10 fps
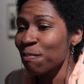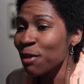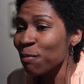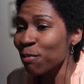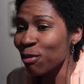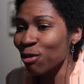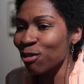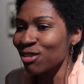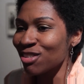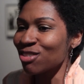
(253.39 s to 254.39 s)

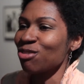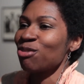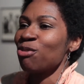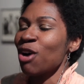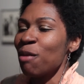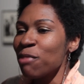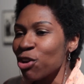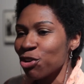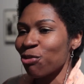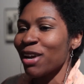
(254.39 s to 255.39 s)
people to
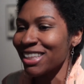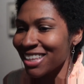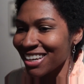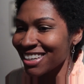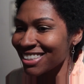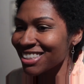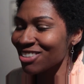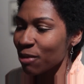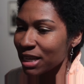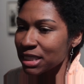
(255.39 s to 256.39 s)
ameliorate their
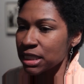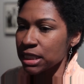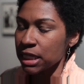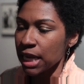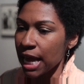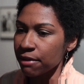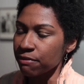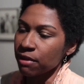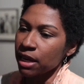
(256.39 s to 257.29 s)
situations in life.